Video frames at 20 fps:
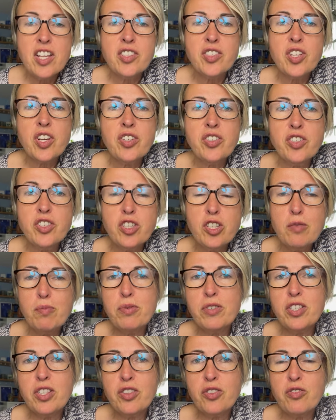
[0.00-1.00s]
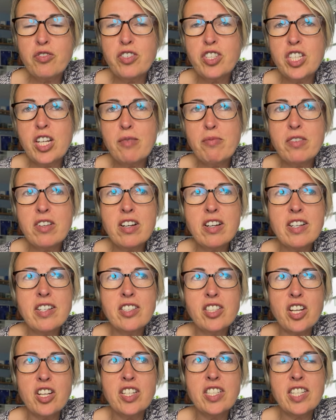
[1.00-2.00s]
so Jupiter through Gemini
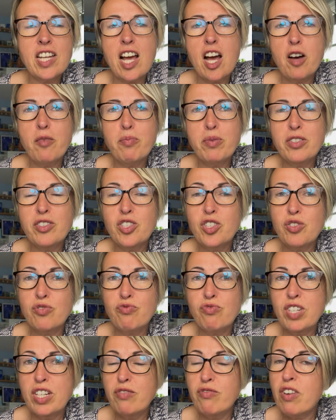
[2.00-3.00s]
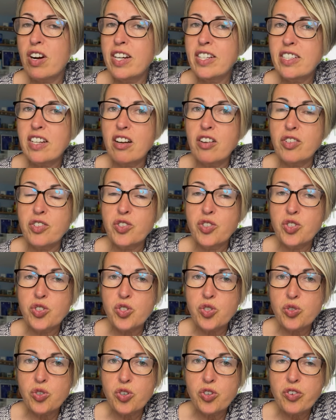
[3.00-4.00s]
is going to help us to rewrite our
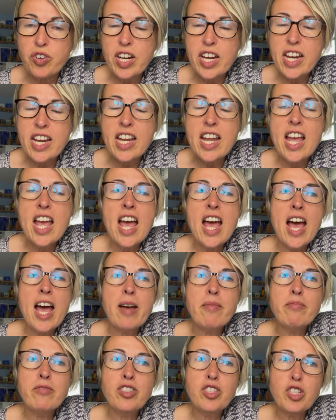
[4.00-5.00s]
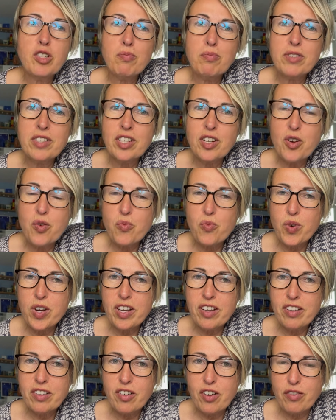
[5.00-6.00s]
story. Um, Jupiter
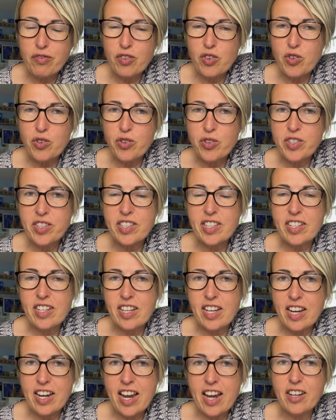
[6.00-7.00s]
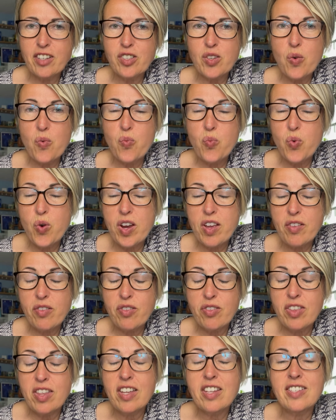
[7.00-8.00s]
will, of course, connect
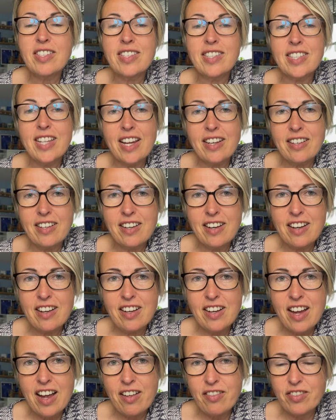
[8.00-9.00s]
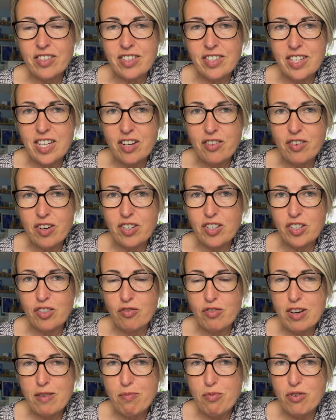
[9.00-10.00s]
with Sedna at the zero
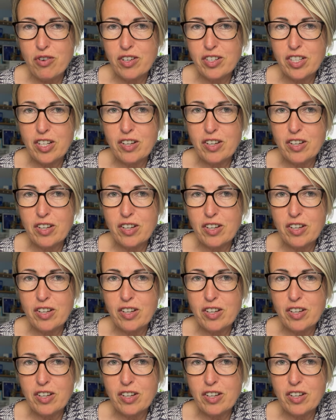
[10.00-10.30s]
degree point